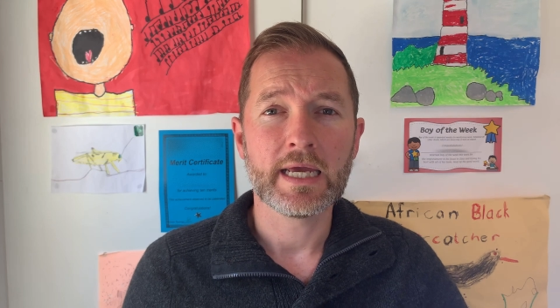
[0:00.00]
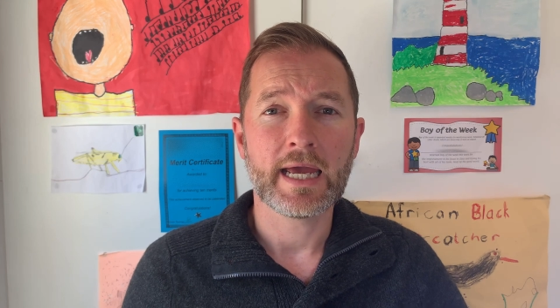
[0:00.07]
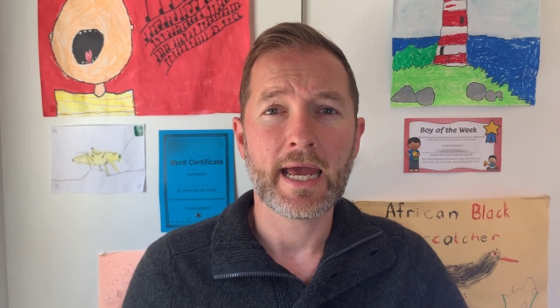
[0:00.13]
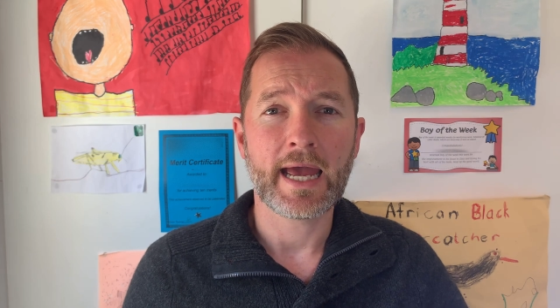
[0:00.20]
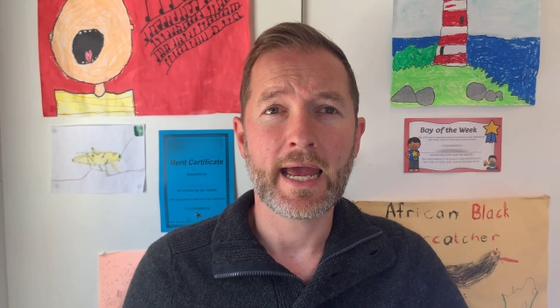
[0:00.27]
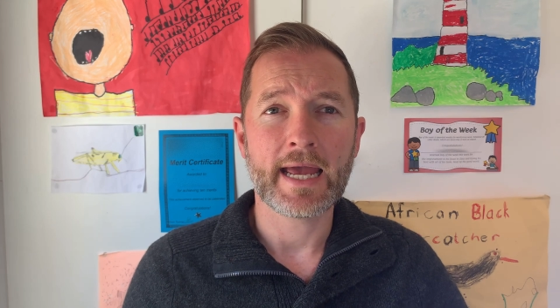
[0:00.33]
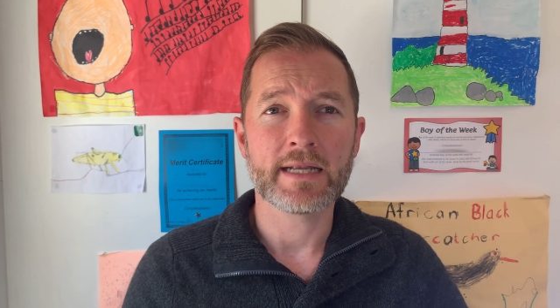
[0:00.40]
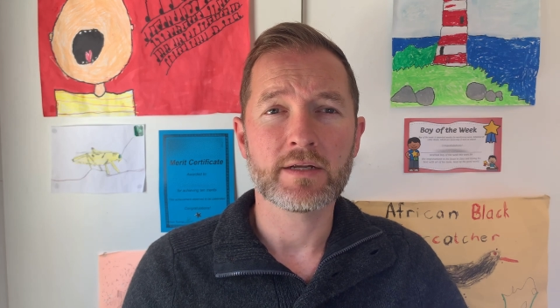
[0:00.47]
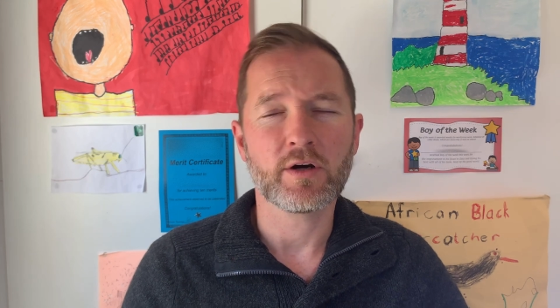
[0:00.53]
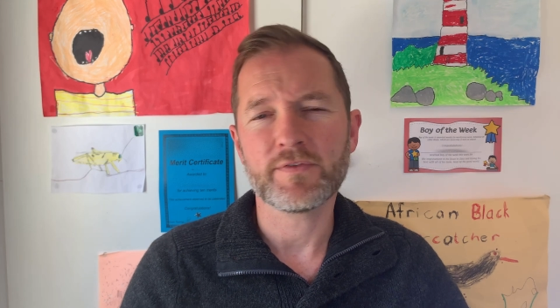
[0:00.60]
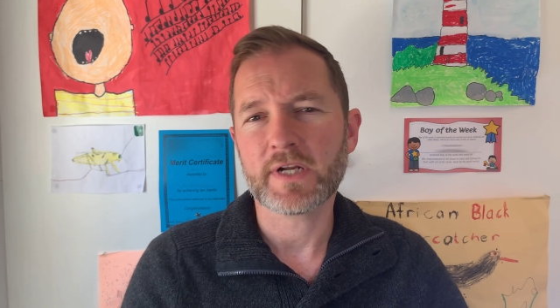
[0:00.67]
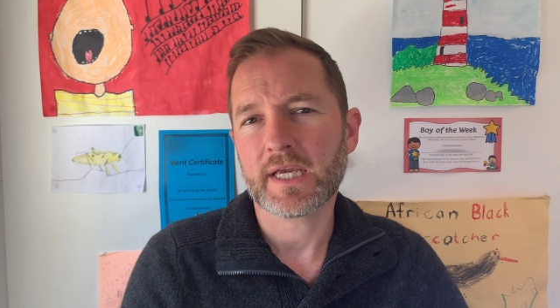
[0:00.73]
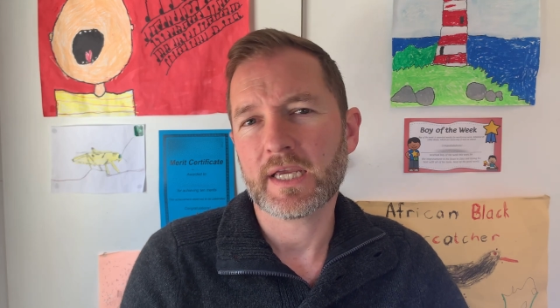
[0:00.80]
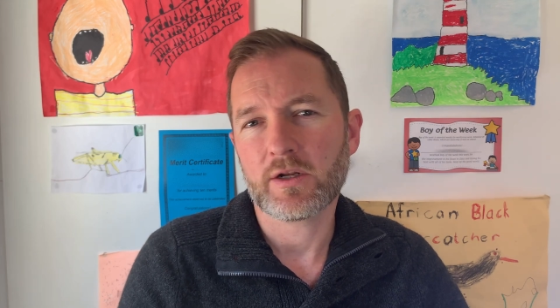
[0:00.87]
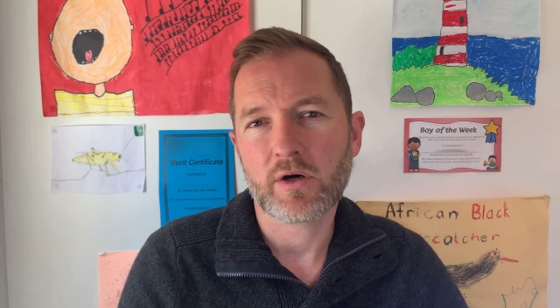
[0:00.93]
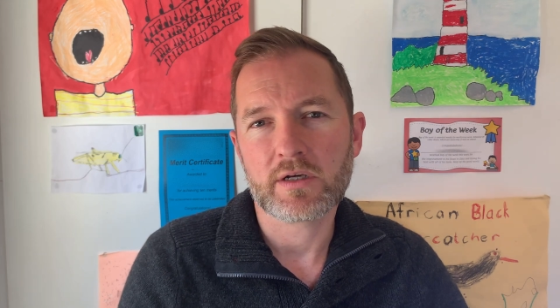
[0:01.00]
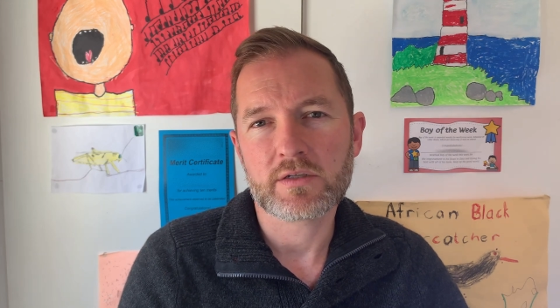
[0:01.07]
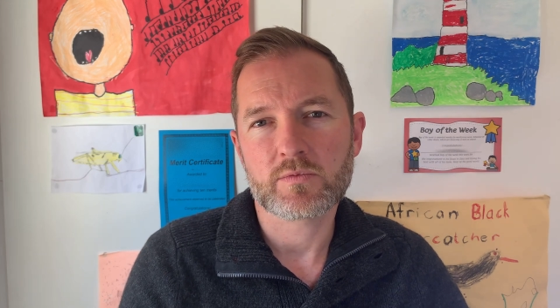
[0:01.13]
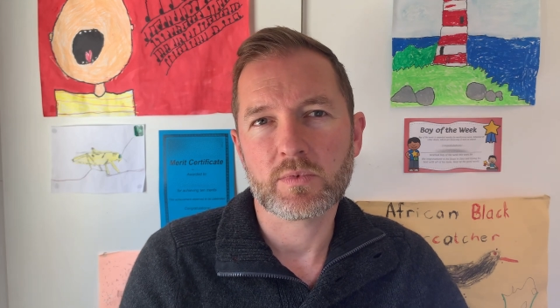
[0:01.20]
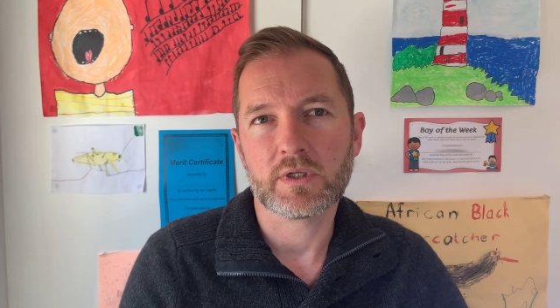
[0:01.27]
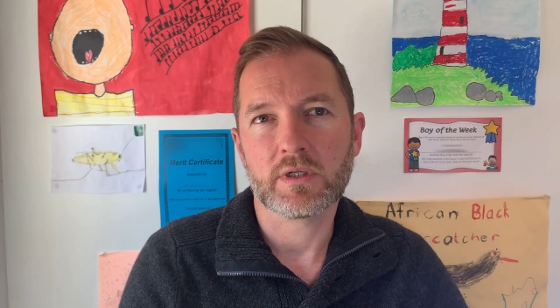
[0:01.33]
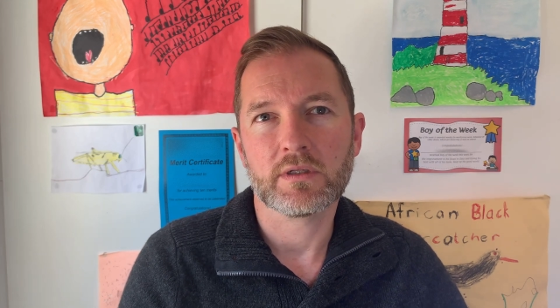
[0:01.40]
and often I get
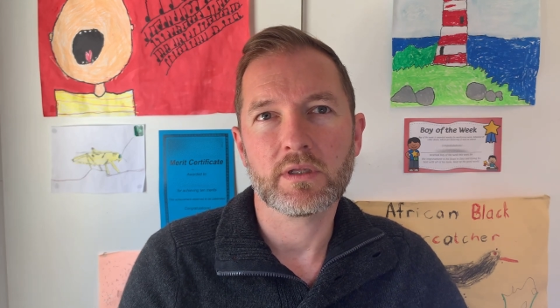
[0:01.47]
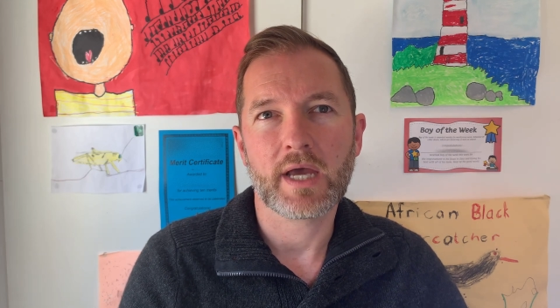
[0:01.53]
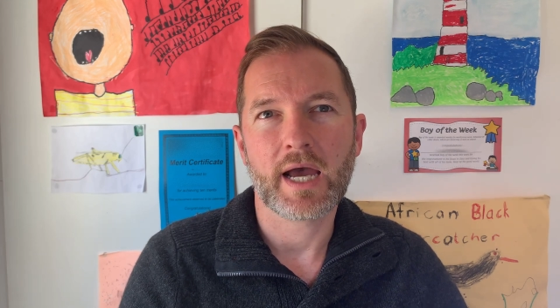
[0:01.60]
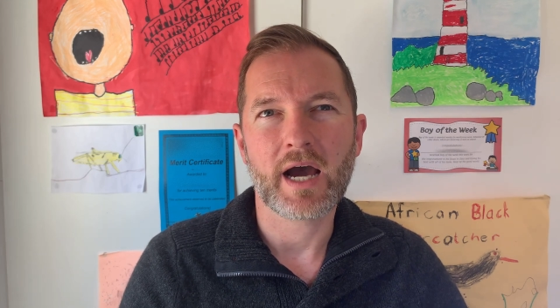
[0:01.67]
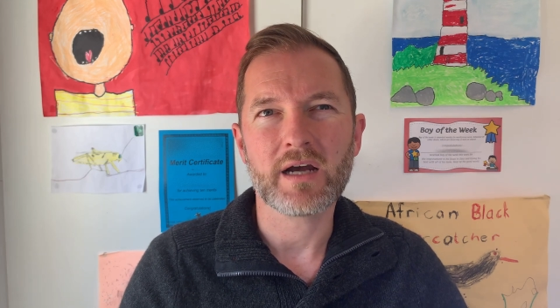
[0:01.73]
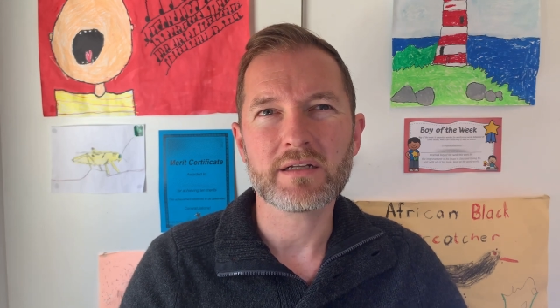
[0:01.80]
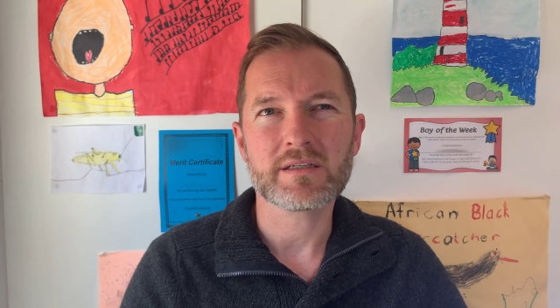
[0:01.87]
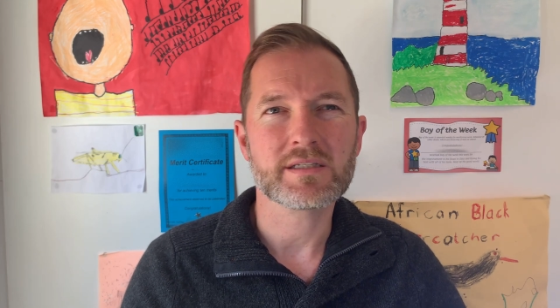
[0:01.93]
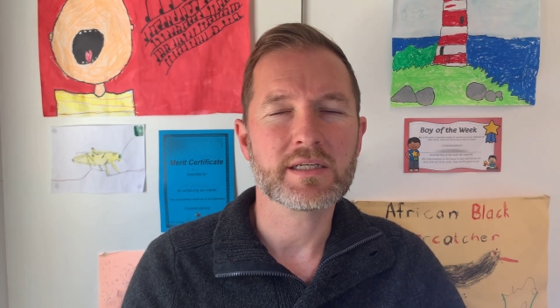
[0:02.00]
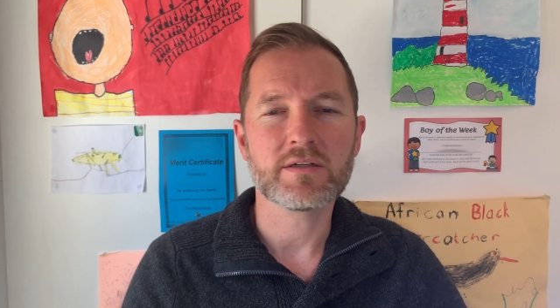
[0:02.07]
asked, well, how does